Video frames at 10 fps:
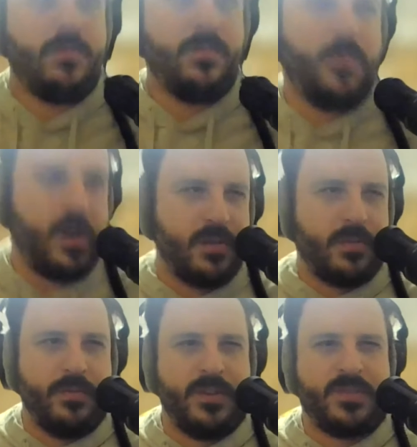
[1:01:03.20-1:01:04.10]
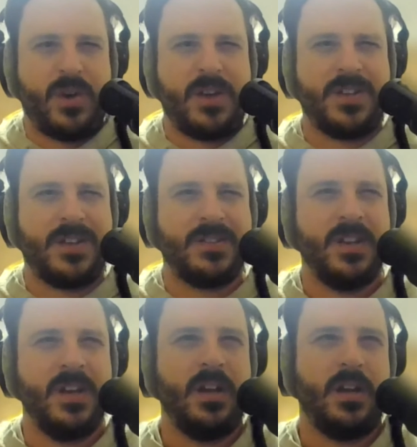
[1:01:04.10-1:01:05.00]
walk you through this process
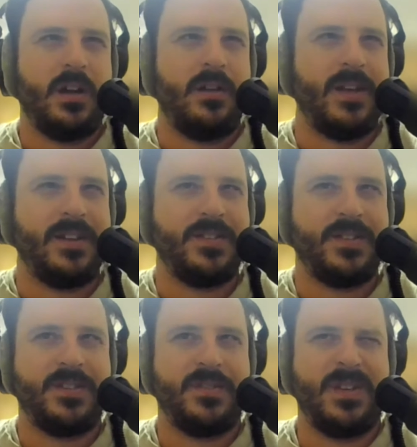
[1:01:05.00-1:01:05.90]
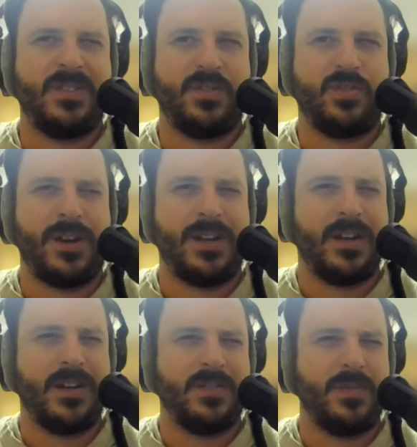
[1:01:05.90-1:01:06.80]
as a means to try to get
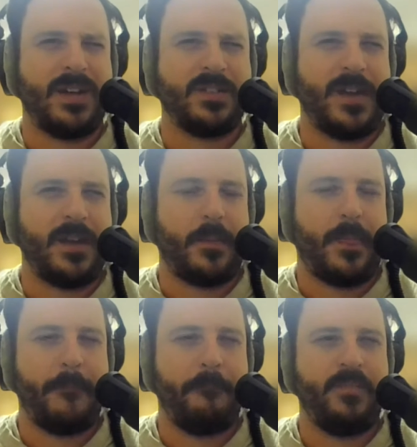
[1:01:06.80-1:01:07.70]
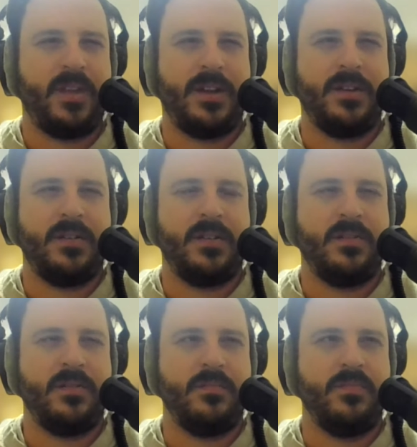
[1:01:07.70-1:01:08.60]
it into exFAT. And
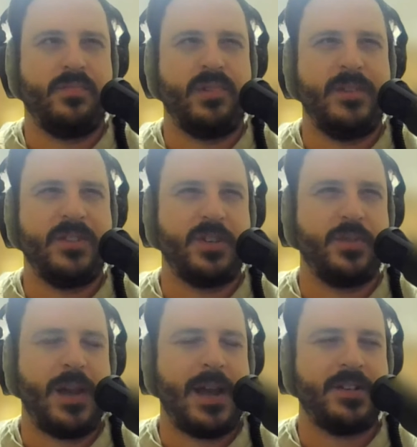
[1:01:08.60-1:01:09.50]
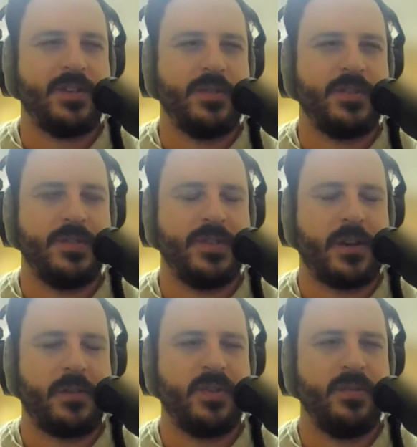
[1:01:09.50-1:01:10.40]
previously you had to do this using a
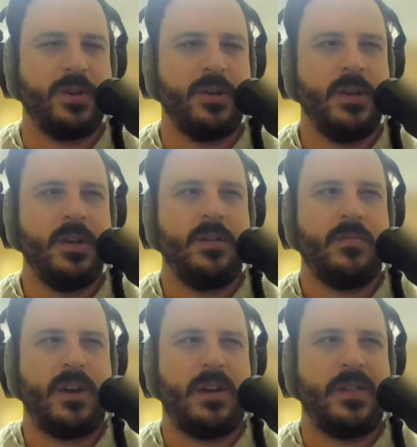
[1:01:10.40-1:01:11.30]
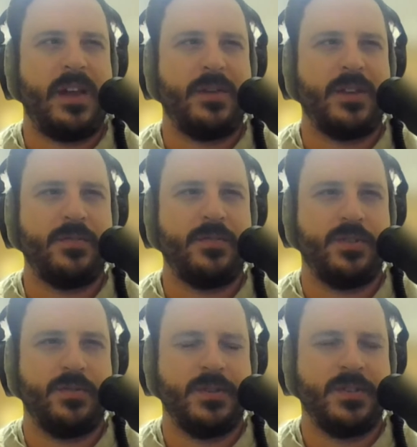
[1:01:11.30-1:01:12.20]
computer. We're now allowing you to
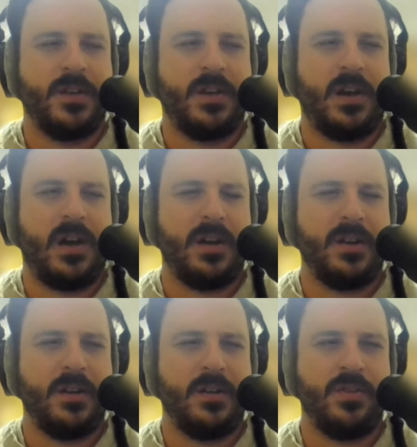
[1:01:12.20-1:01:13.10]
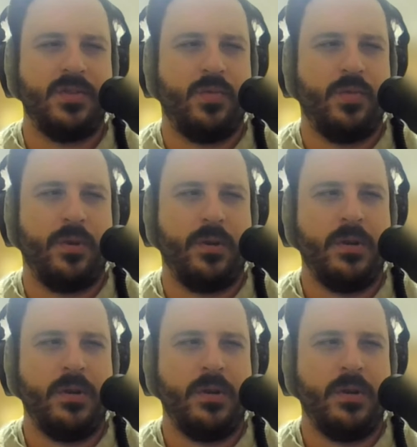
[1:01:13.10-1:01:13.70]
do this on your